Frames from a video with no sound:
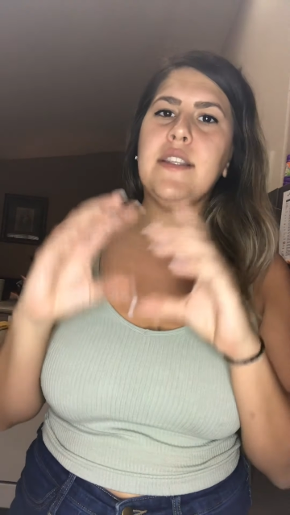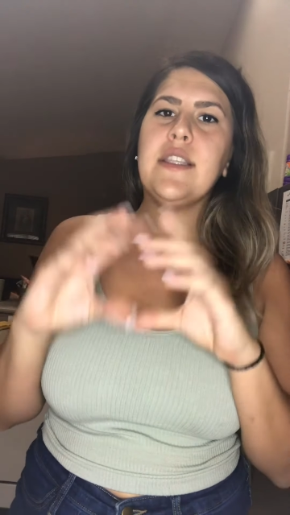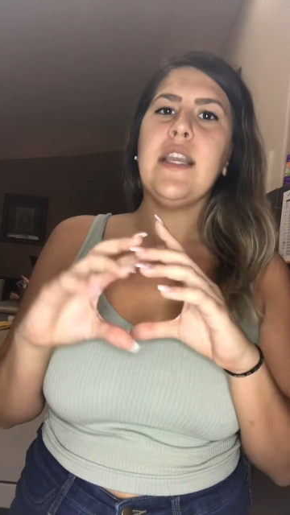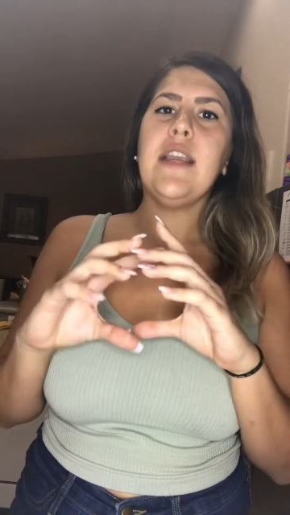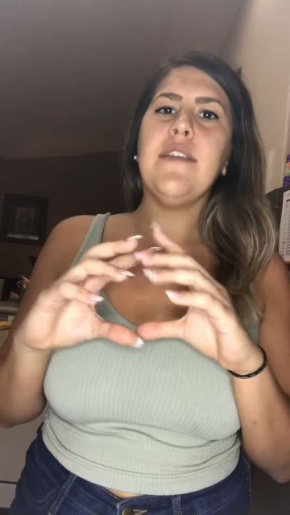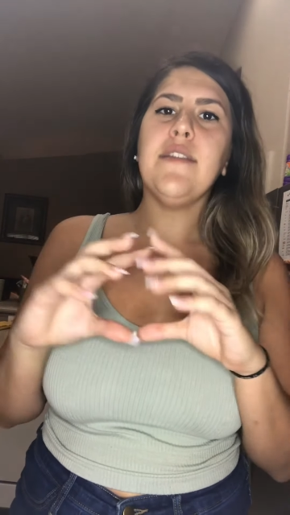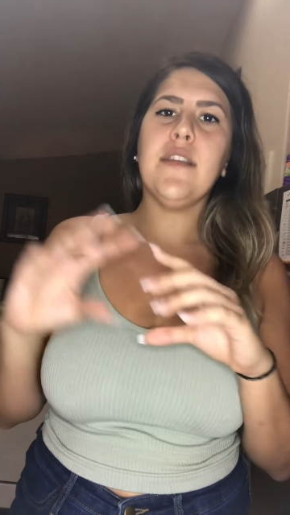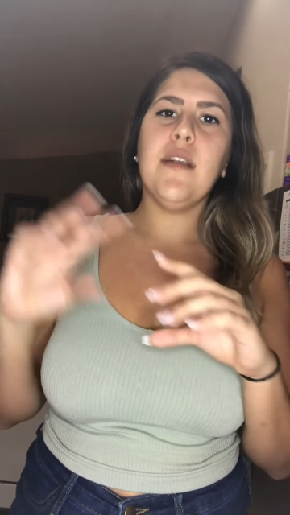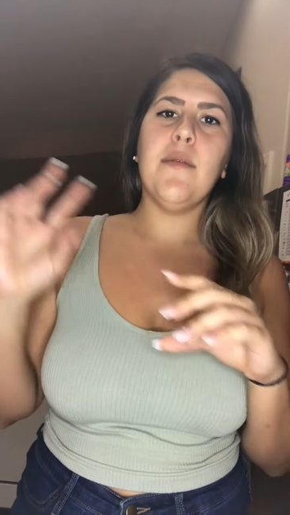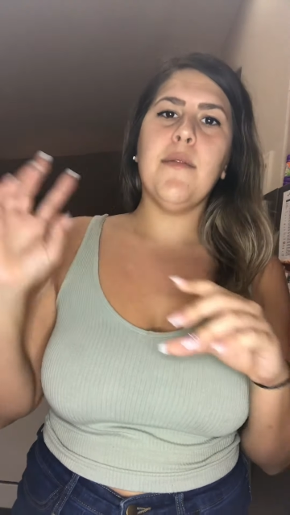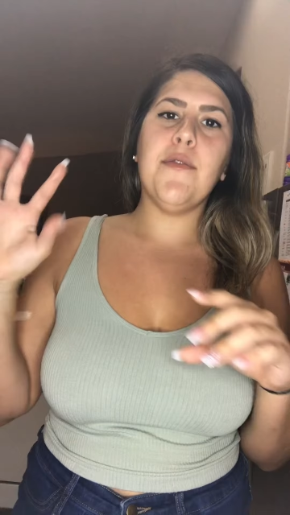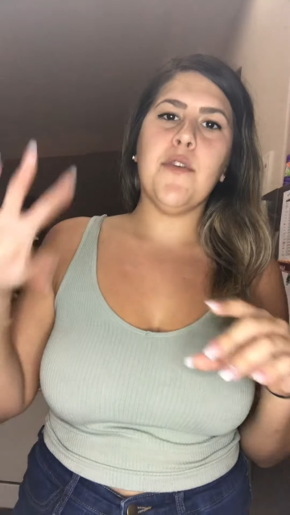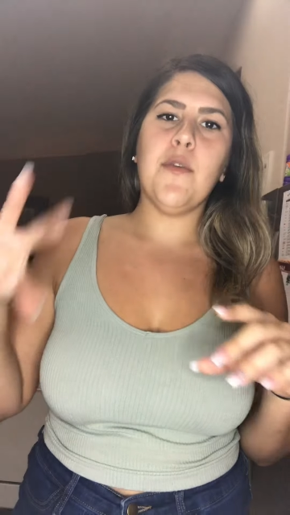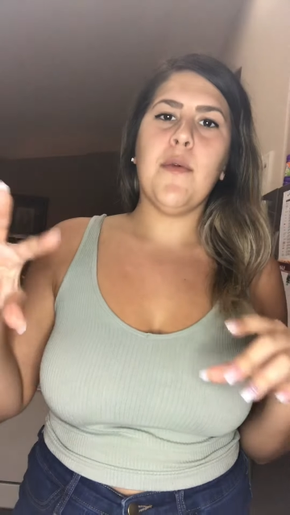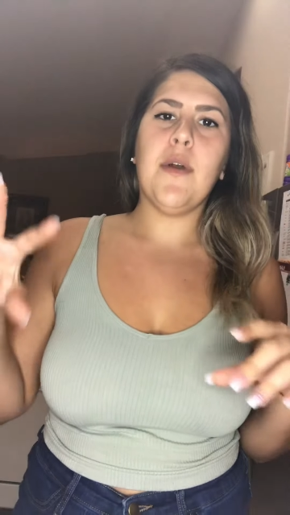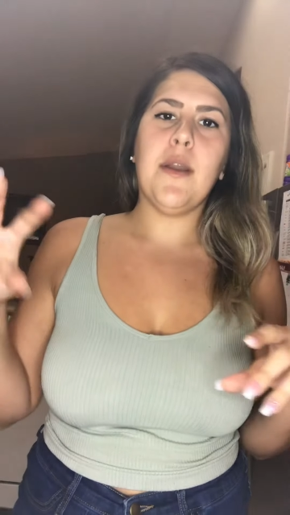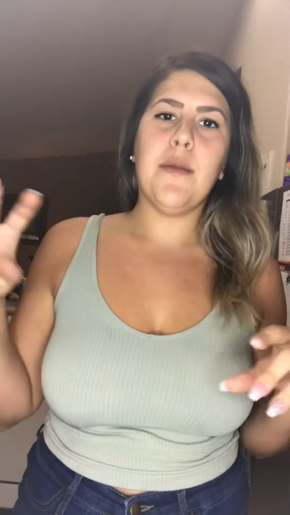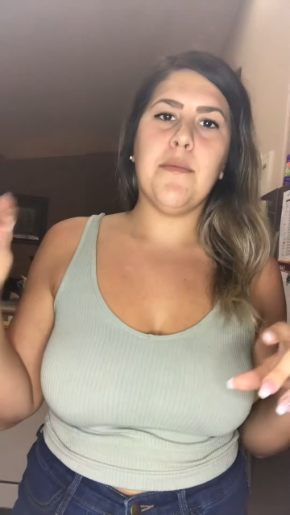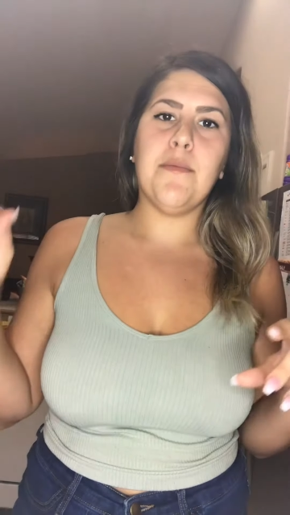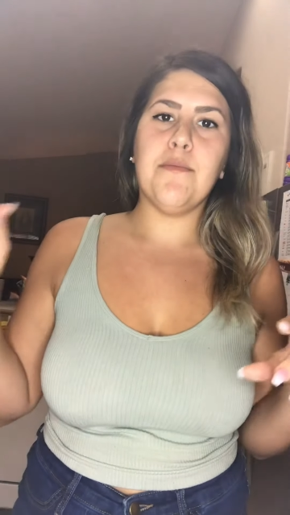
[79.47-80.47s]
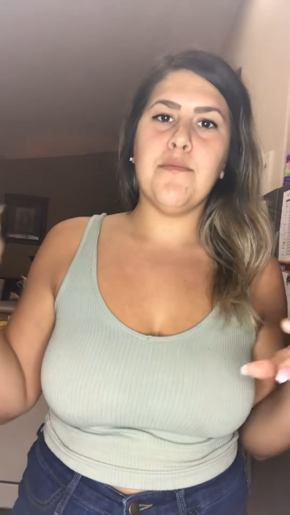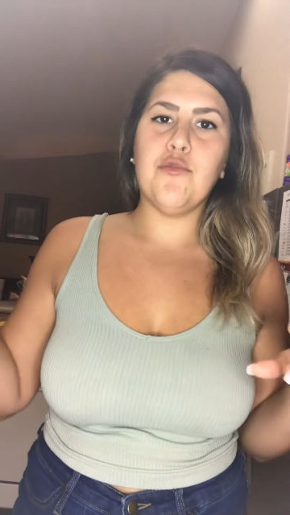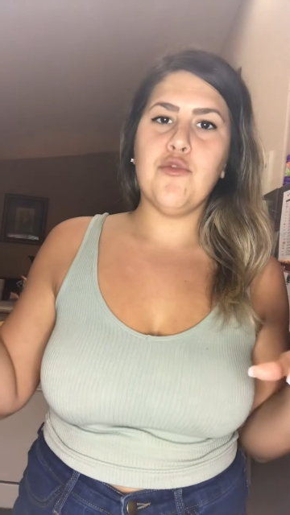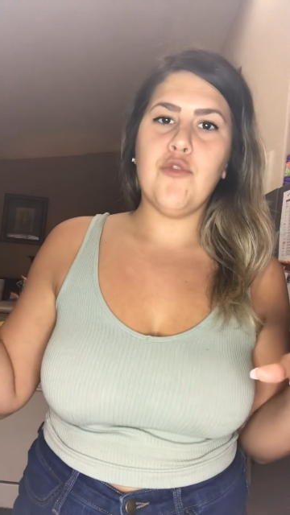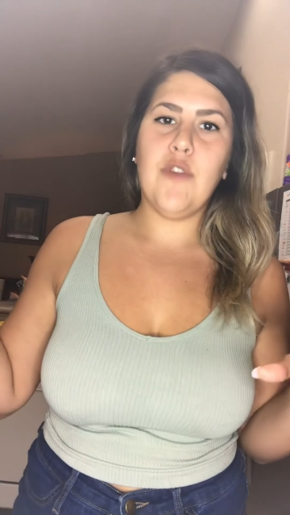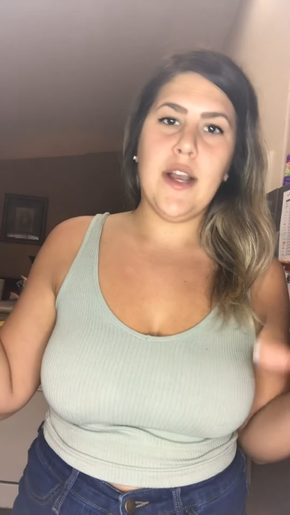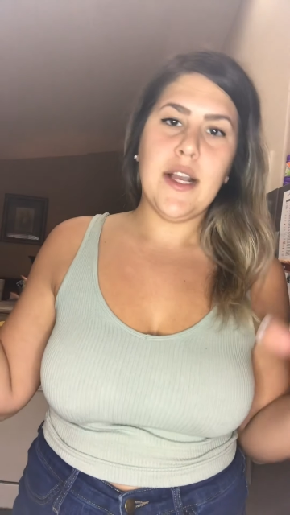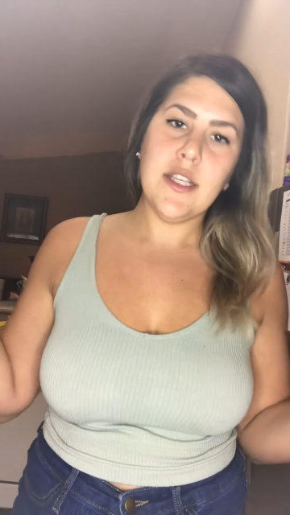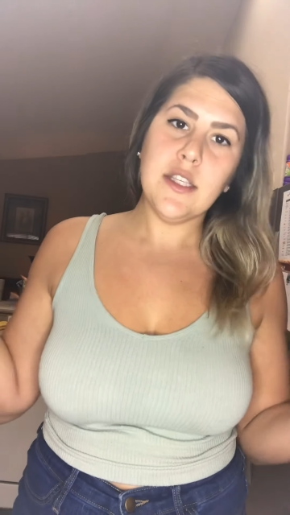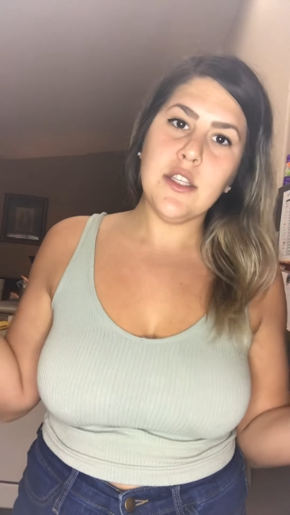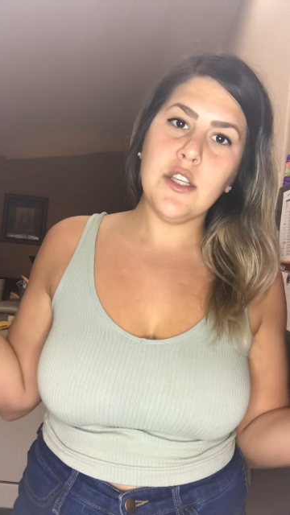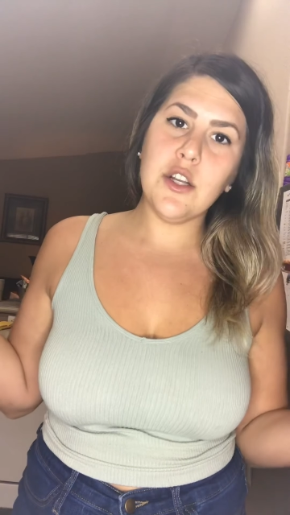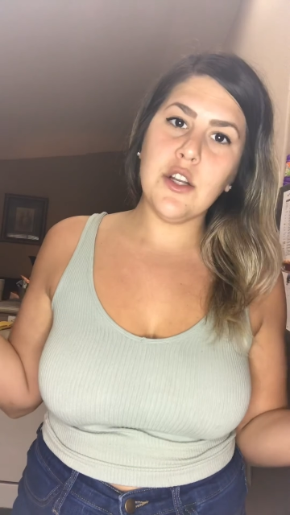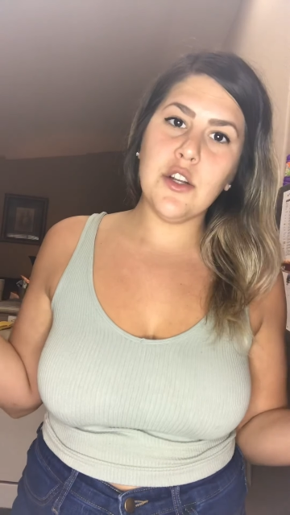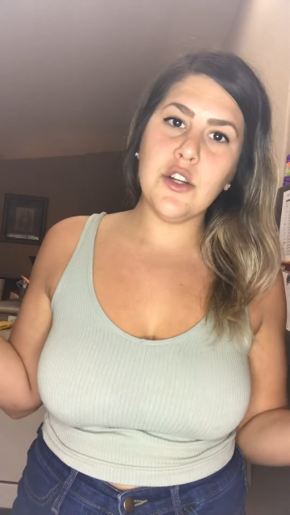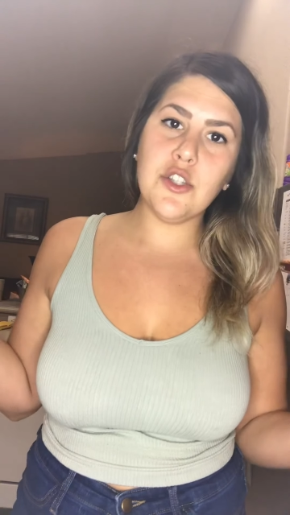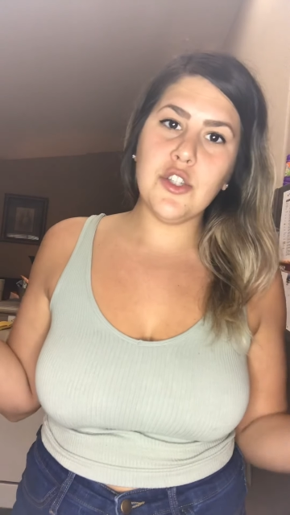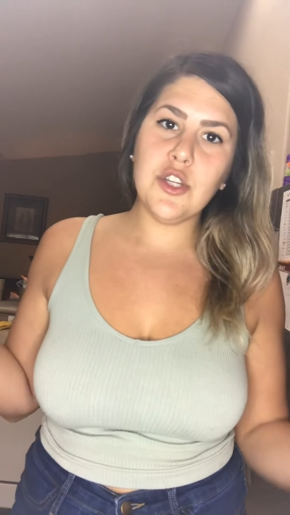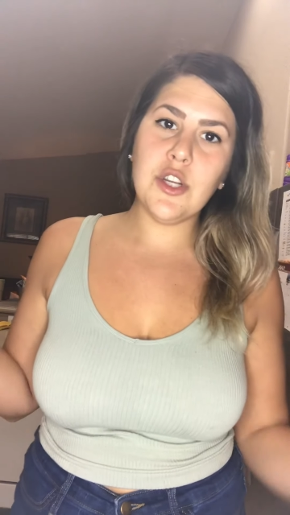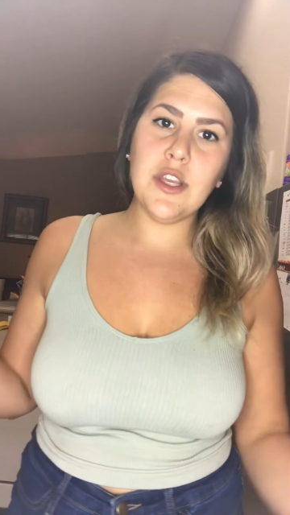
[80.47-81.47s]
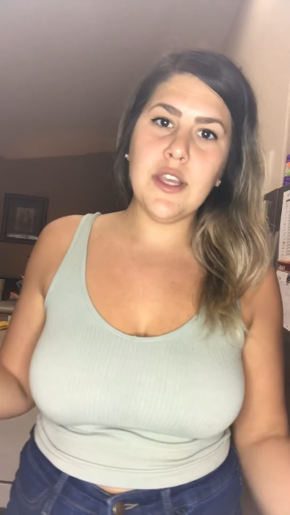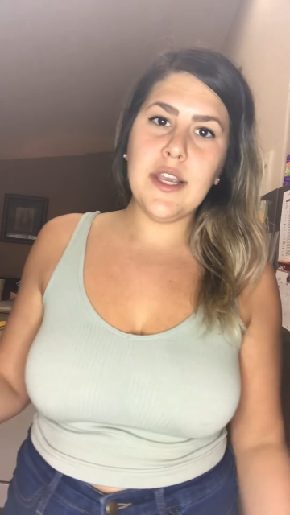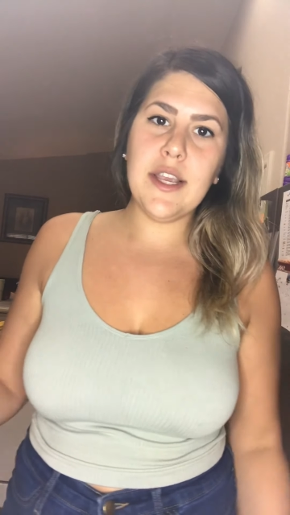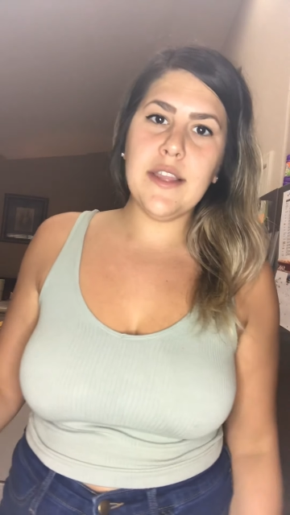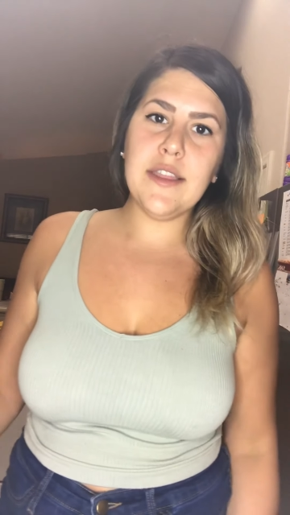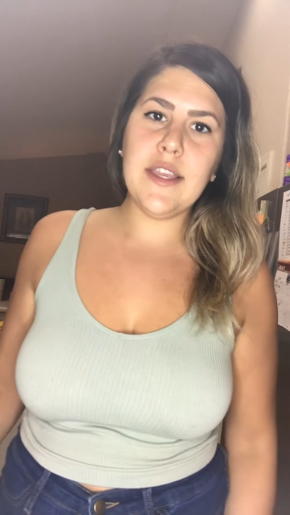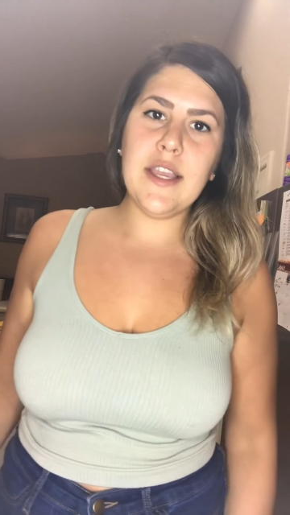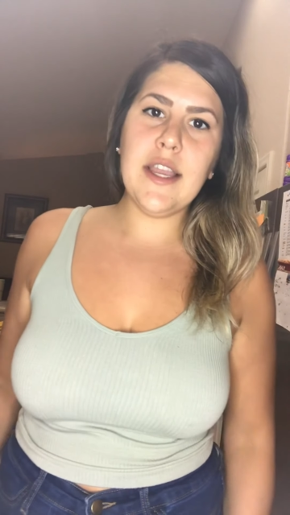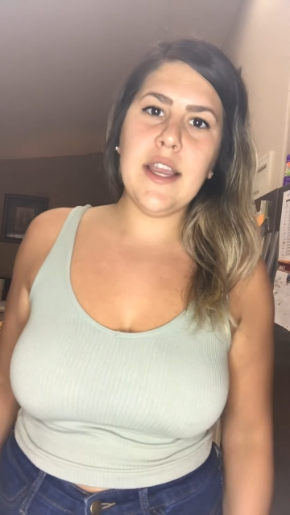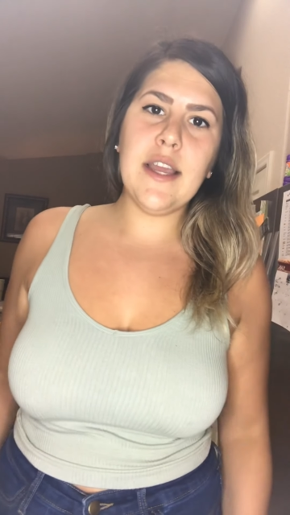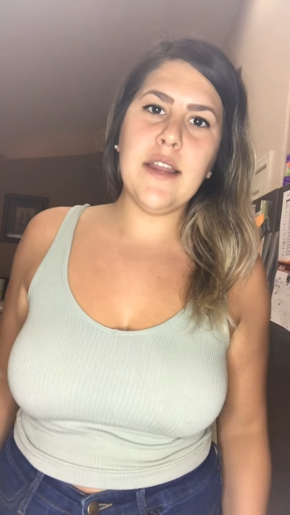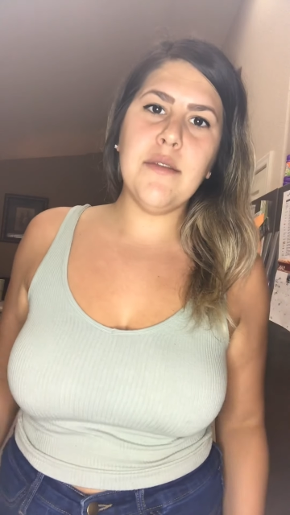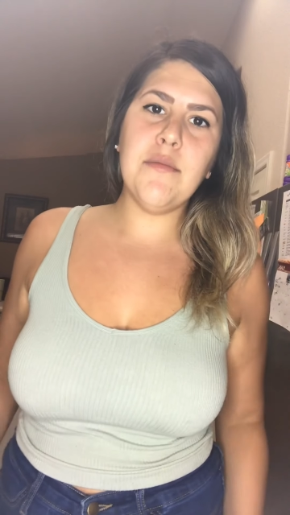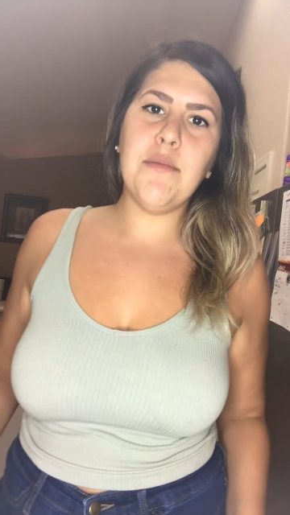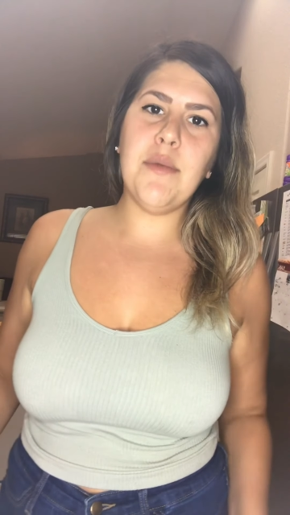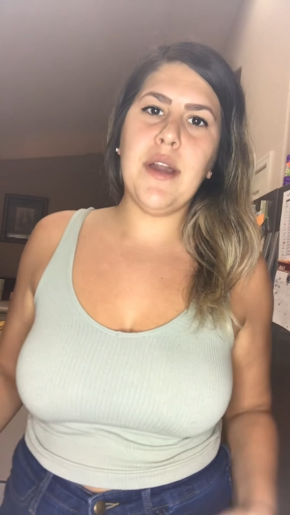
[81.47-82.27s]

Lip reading: Save some if you want to dress your chili at the end,